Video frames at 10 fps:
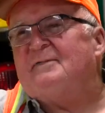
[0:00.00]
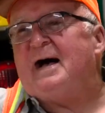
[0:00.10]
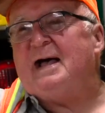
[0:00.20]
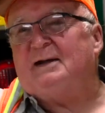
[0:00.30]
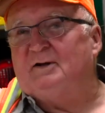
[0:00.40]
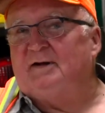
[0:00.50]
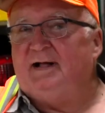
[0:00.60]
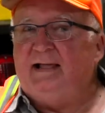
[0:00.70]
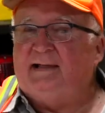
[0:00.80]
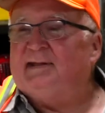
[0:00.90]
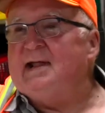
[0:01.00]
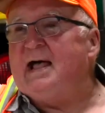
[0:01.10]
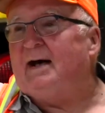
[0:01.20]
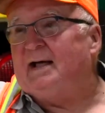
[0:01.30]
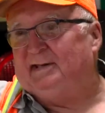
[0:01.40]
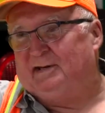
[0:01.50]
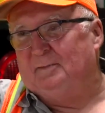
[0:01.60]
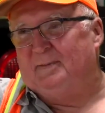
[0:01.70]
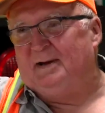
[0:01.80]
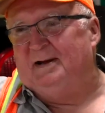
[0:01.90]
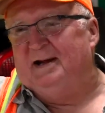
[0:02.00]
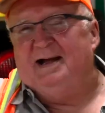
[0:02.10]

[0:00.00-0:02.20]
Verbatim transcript: I had good legs now, I'd still be